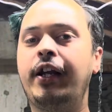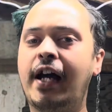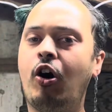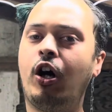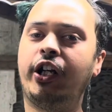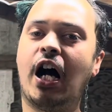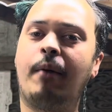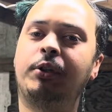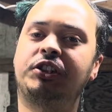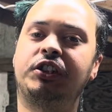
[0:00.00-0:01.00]
now on the
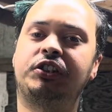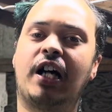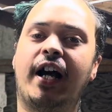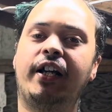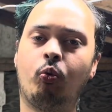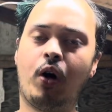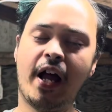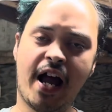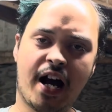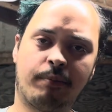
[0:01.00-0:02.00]
opposite side, what
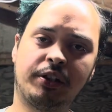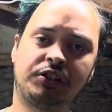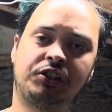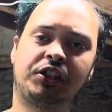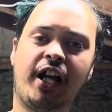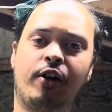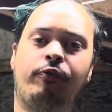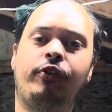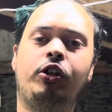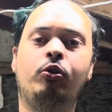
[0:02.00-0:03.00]
happens if
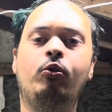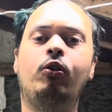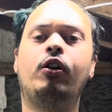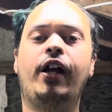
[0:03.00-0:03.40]
you